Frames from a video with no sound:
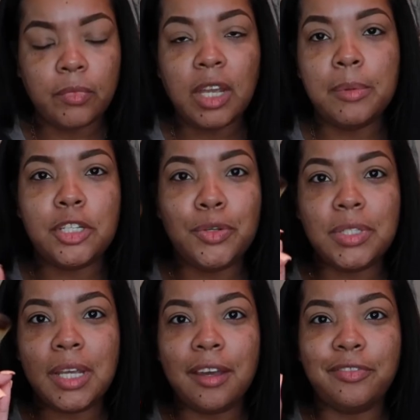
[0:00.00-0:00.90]
I'm just
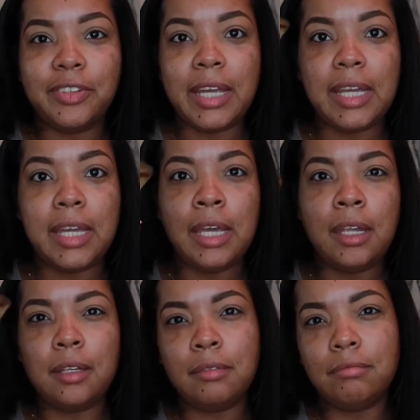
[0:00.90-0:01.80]
using a
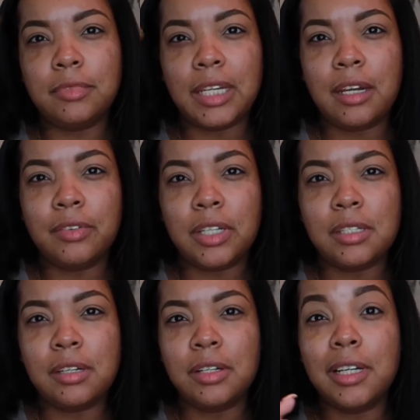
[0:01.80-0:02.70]
flathead, kind of
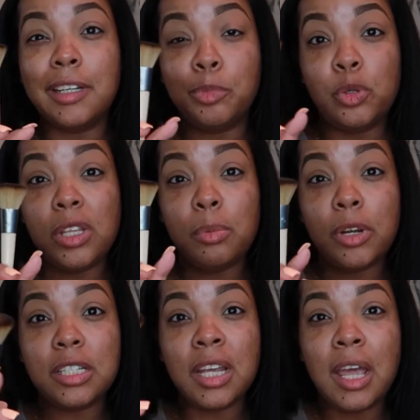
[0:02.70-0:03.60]
considered a kabuki
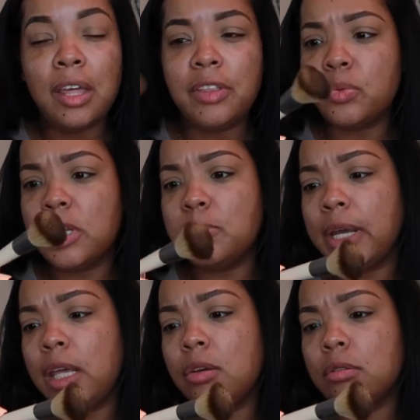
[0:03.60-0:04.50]
brush. This one is by
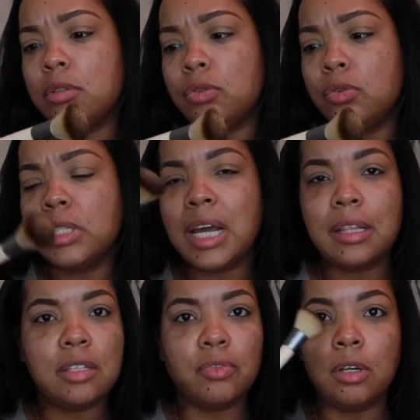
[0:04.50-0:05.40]
Eco Tools. Got
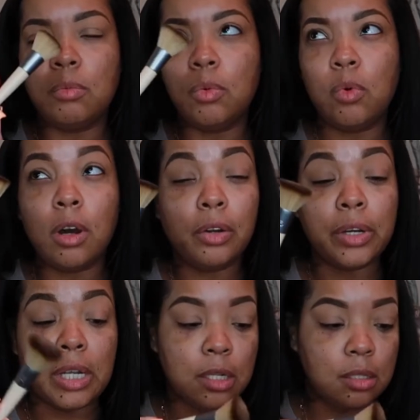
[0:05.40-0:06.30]
this from
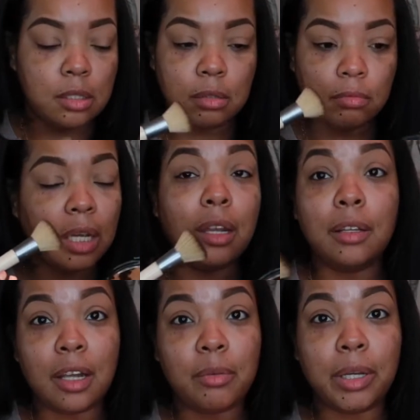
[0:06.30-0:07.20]
Walgreens. I get a
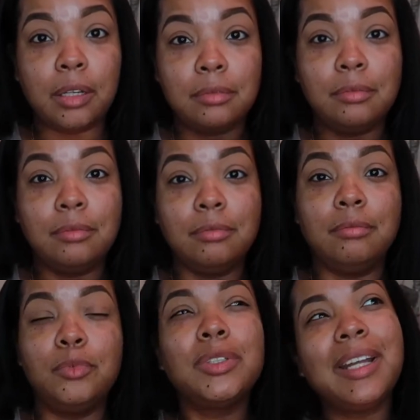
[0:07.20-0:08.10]
lot of my,
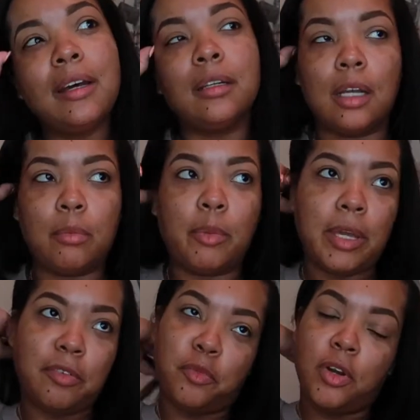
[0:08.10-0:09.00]
well, not a lot of my
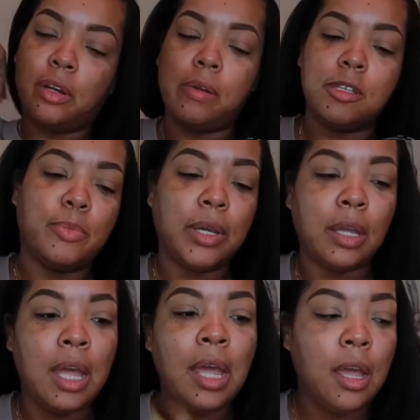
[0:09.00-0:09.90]
makeup from Walgreens, but
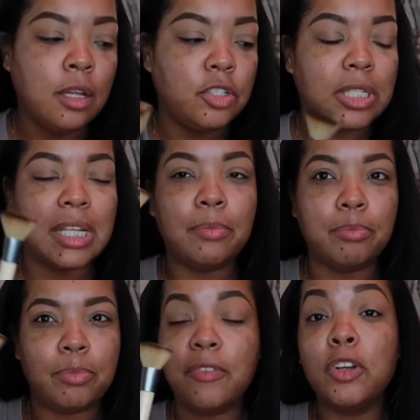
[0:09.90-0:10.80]
just
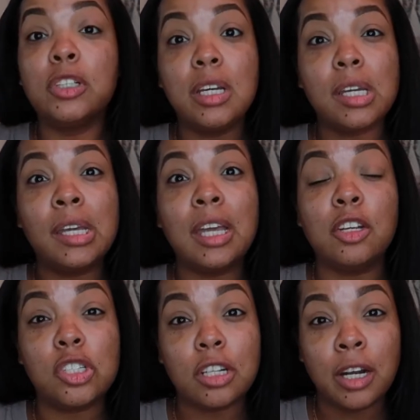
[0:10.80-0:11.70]
if you're looking
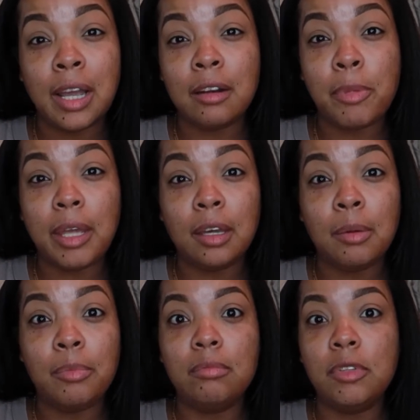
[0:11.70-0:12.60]
starting out in
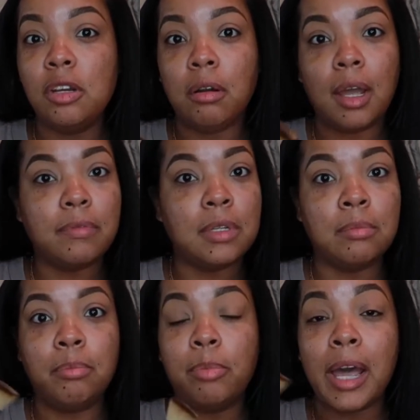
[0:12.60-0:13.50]
makeup, you don't have to
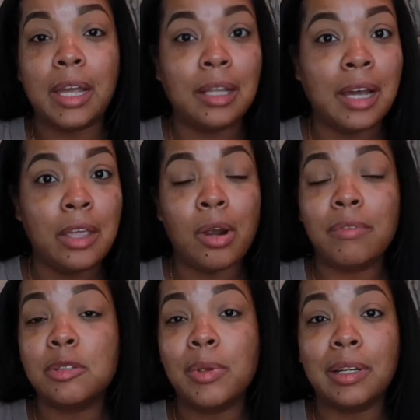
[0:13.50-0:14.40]
buy a lot, you don't have
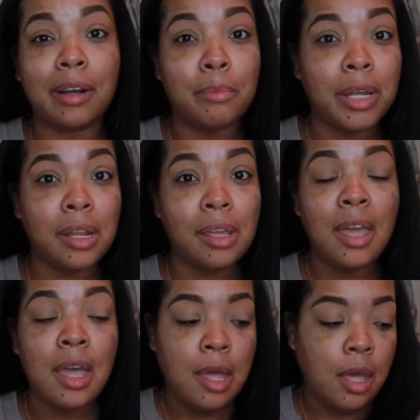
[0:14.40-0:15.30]
to spend a lot of money.
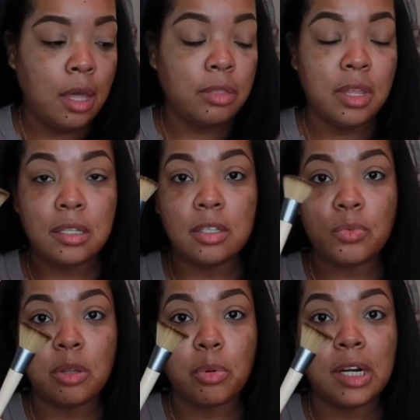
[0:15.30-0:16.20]
This is
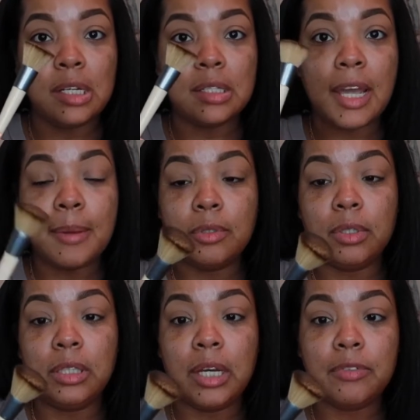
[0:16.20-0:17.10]
one of the products I absolutely
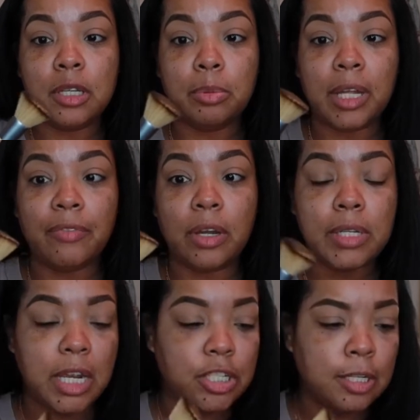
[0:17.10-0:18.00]
love to apply
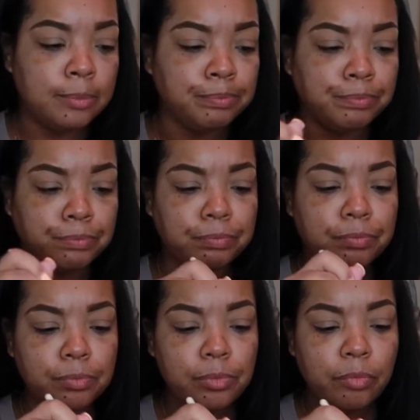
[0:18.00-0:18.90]
foundation.
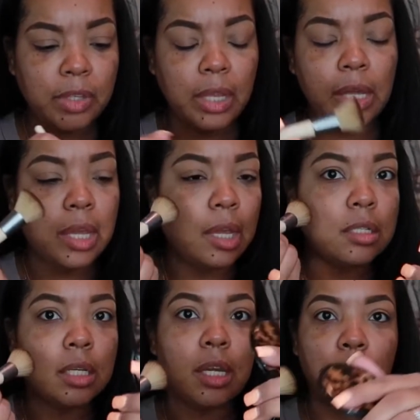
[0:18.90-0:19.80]
And
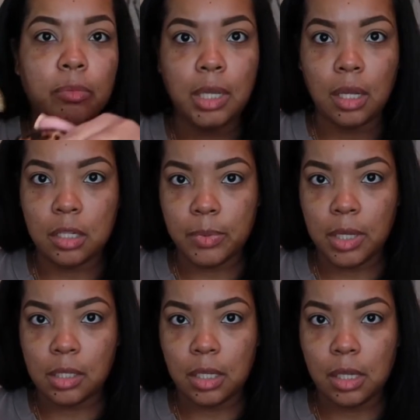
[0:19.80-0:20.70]
again, with my hands being
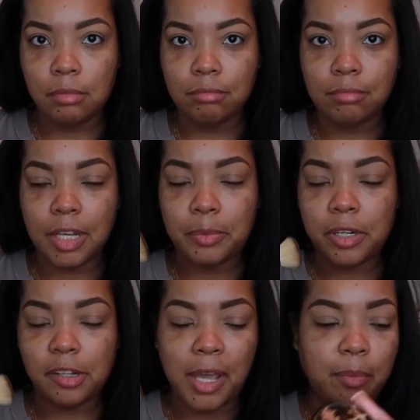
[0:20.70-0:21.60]
clean, I put it
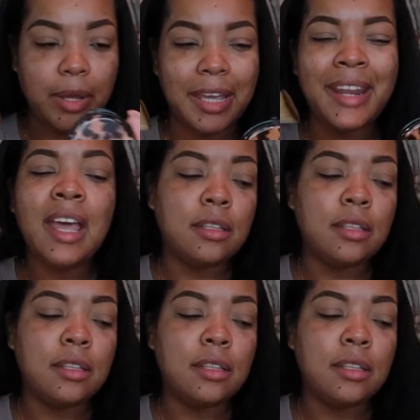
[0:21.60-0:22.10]
on the back of my hand.